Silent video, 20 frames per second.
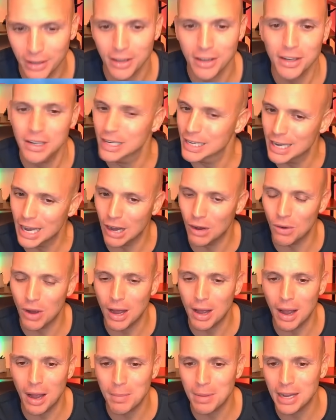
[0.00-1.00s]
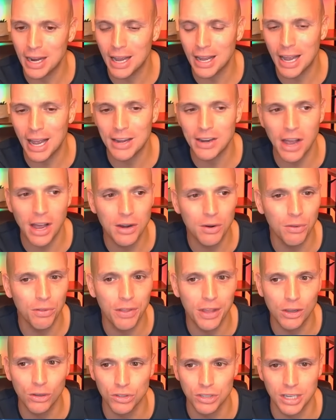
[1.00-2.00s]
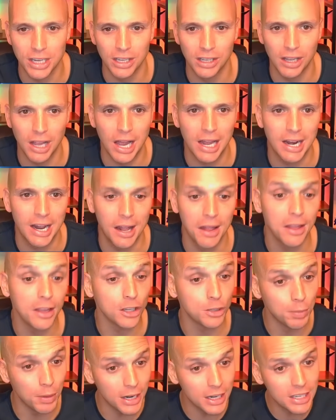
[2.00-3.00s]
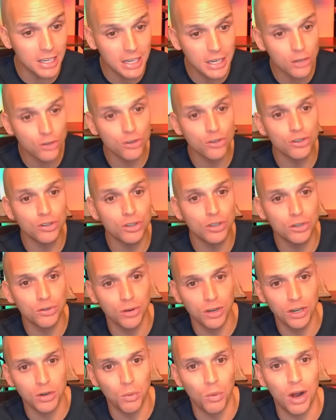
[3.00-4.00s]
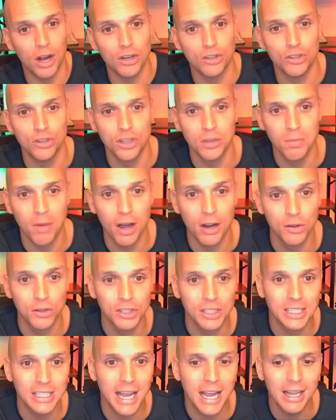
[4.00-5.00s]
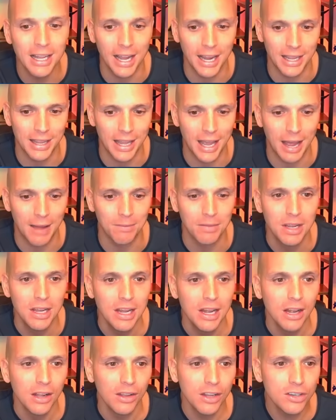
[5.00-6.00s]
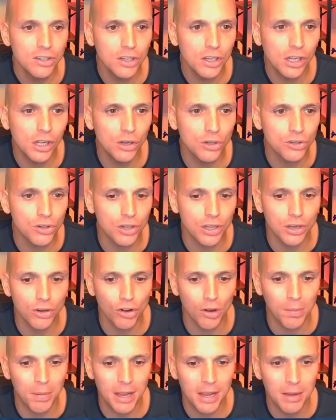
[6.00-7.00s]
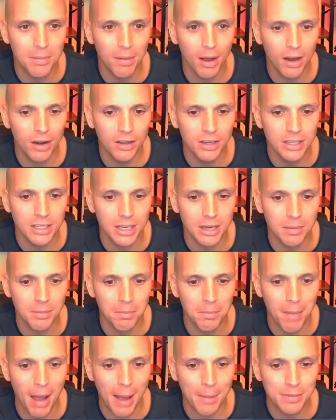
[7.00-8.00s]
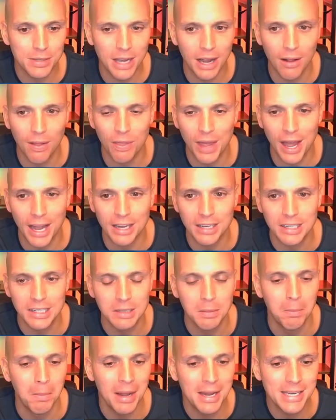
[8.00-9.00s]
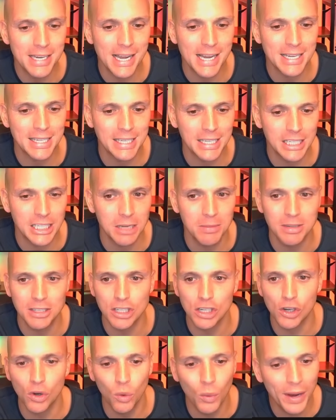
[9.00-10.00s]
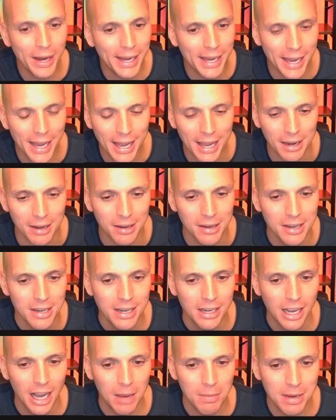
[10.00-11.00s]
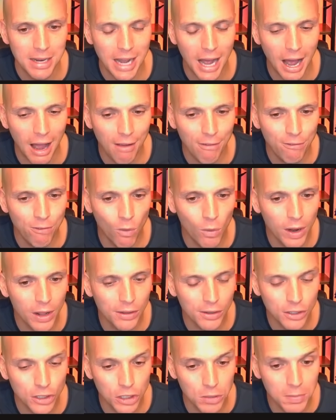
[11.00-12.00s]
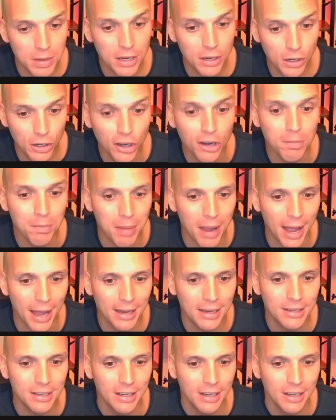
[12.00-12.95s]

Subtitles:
No. I mean, I don't think you'll see a lot out of this, but it's an interesting trend to watch. Do the models stay like that? Let's look closer at the European model as it maps out that Monday system. It's a quick hit. I mean, I-40 looks to be a good bet.